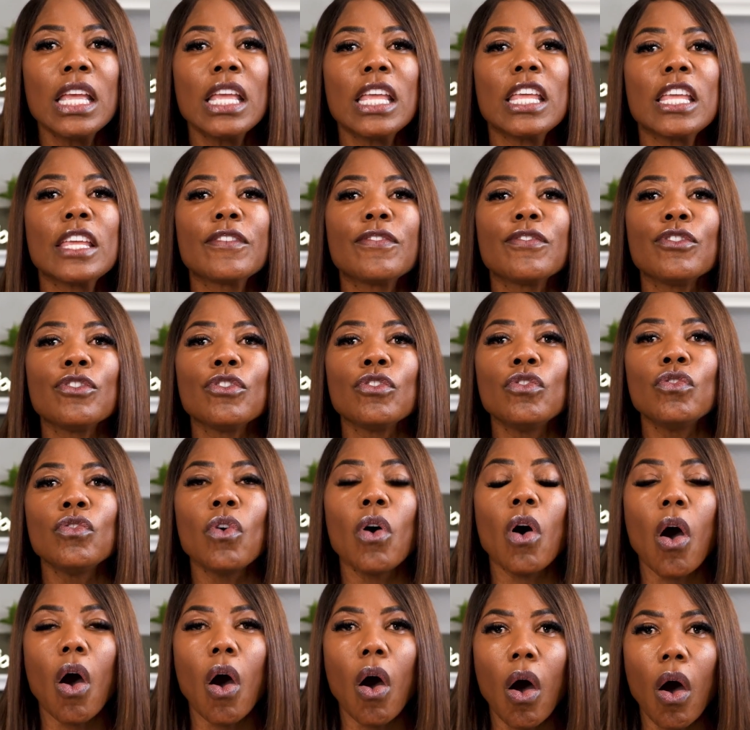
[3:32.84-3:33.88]
If
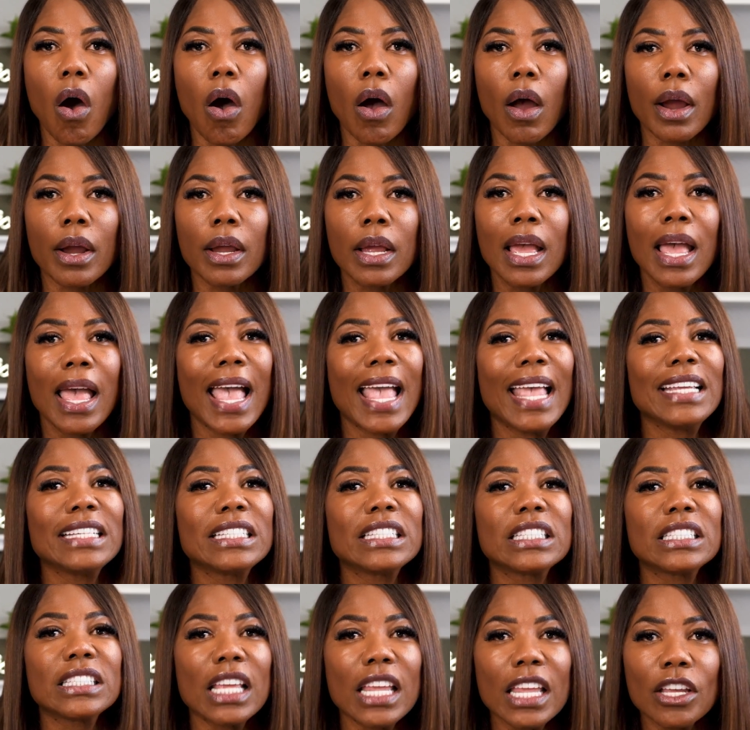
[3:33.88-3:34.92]
you are a
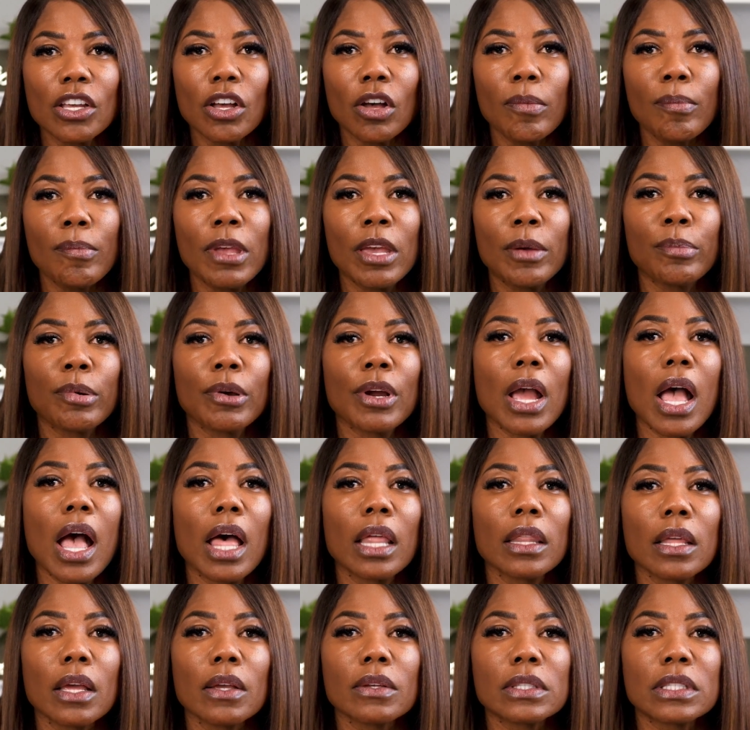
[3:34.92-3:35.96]
single member
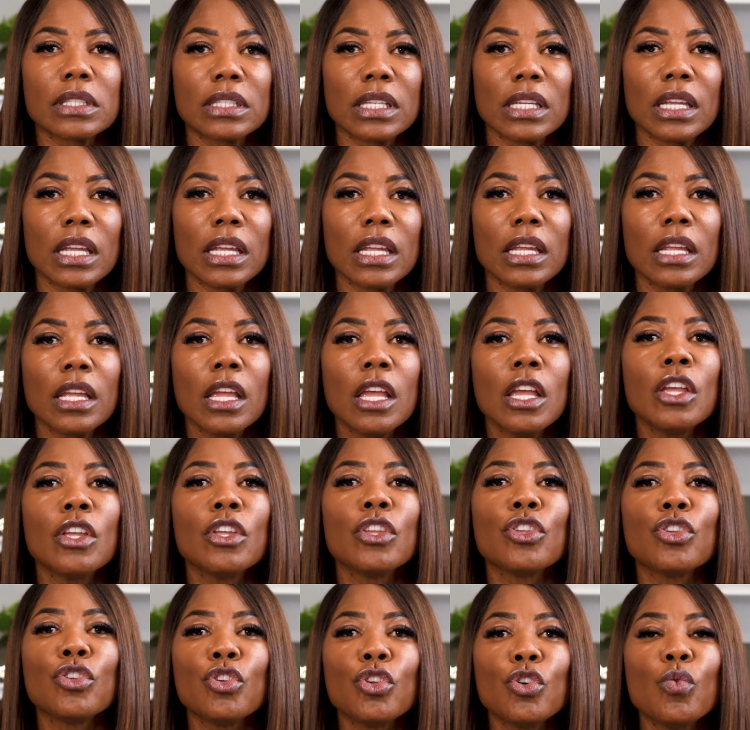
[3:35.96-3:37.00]
LLC,
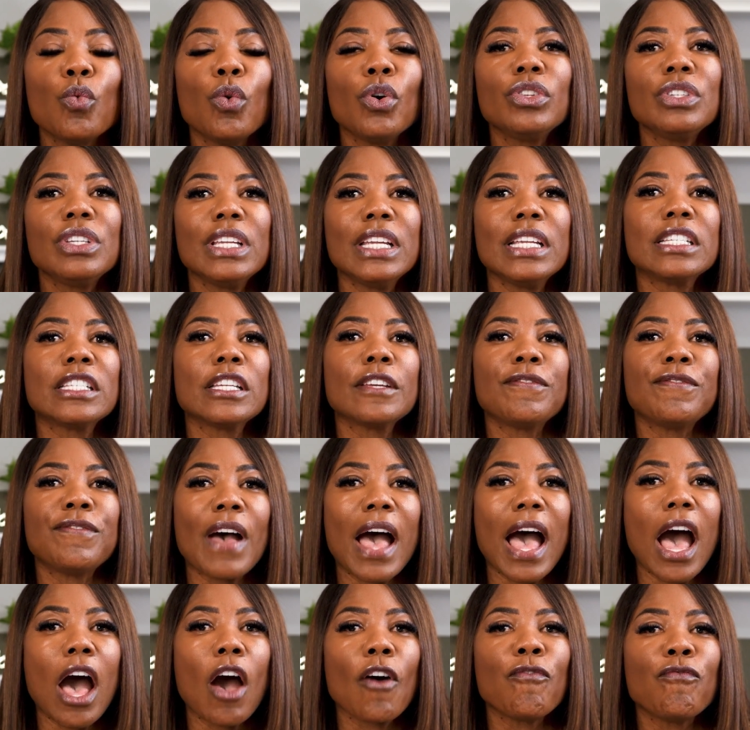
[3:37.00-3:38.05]
you will need to
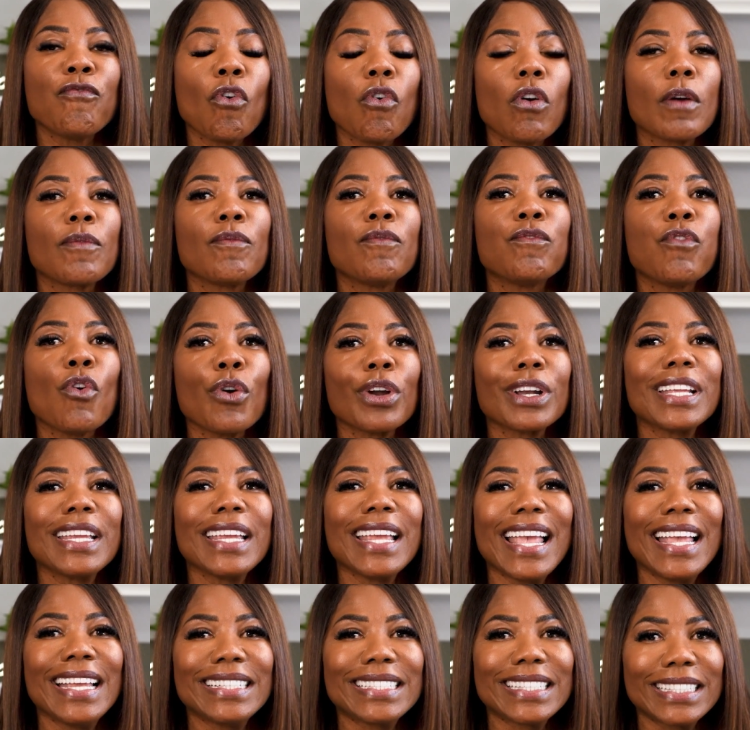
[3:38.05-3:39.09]
file Form
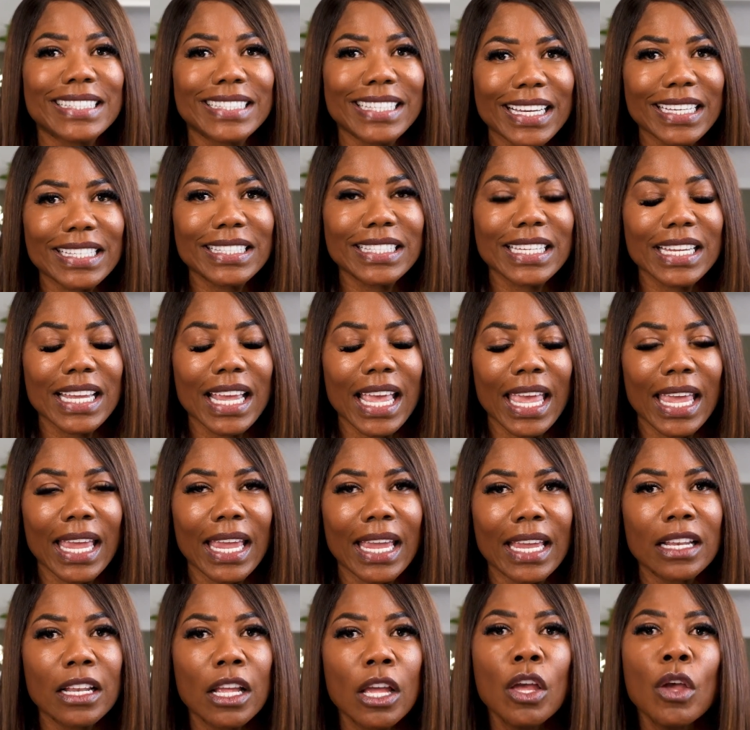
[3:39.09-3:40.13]

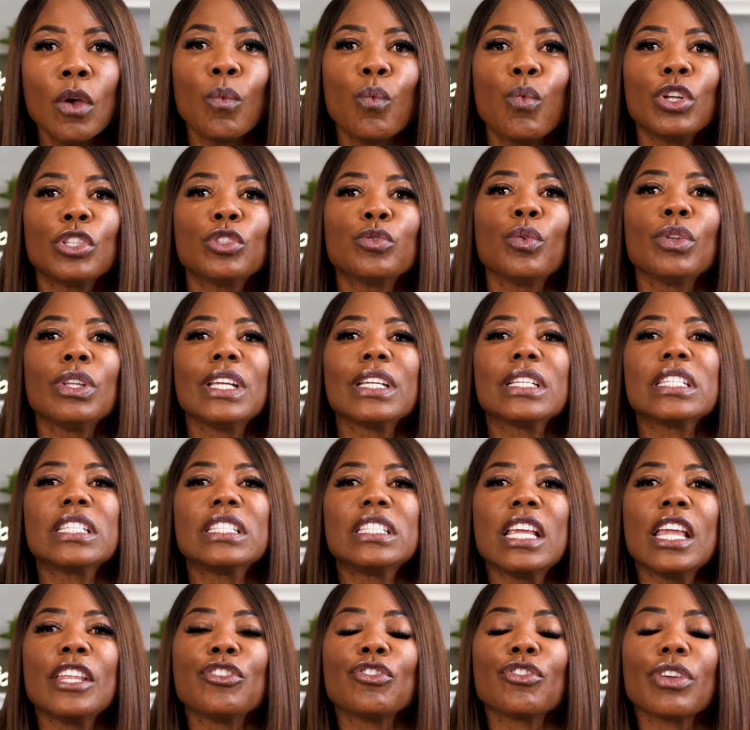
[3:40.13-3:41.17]
4868, which will
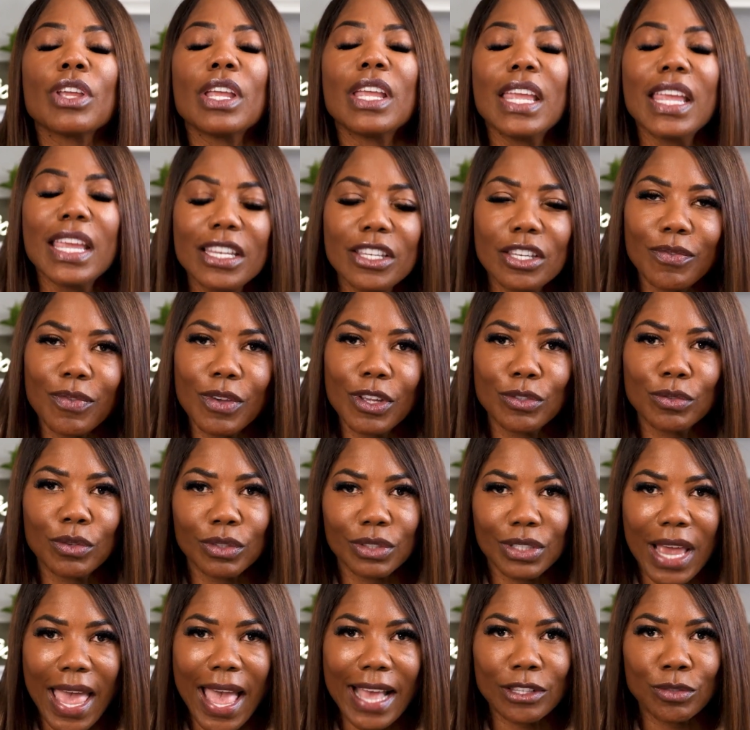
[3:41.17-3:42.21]
extend your individual
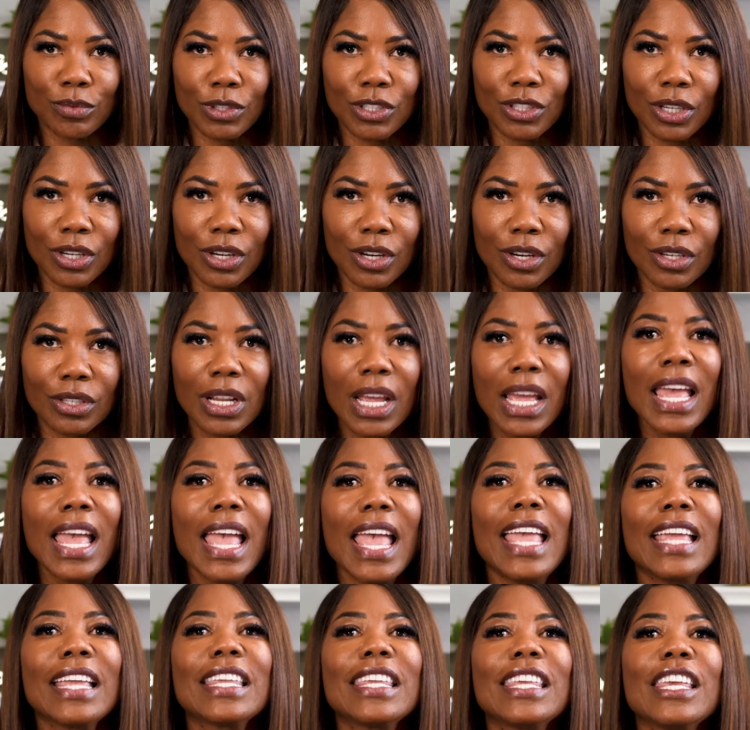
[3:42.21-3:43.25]
tax return
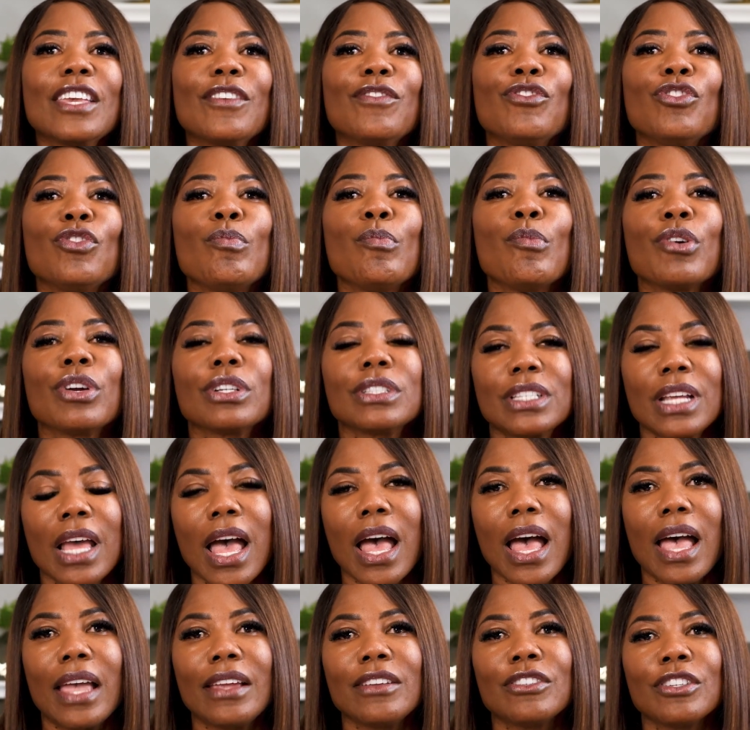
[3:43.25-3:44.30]
and give you more
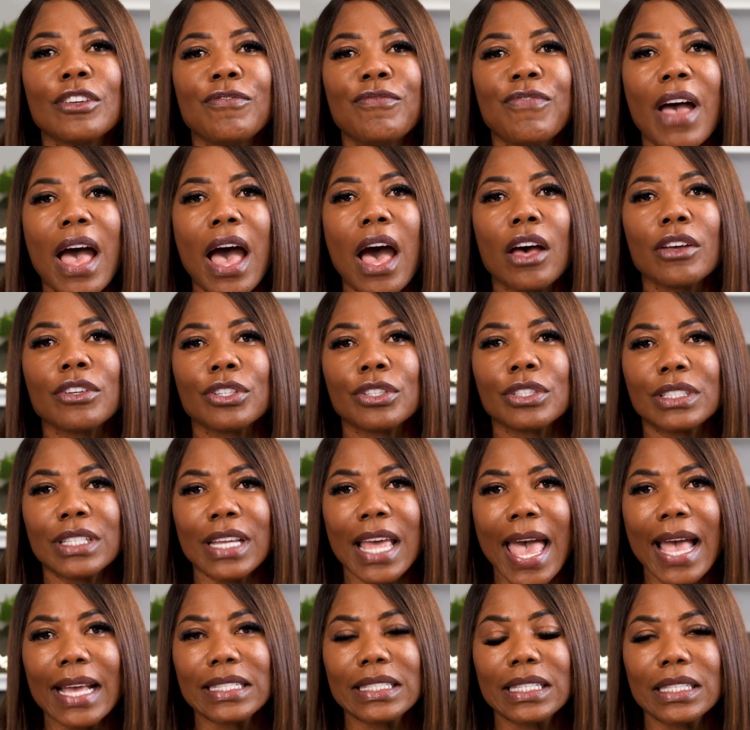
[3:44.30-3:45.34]
time to file your
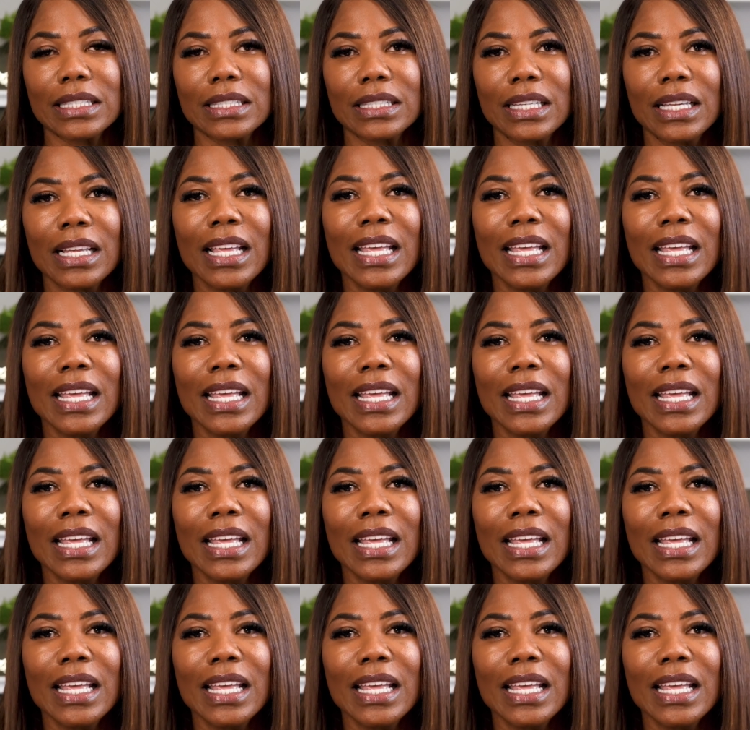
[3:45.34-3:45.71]
taxes.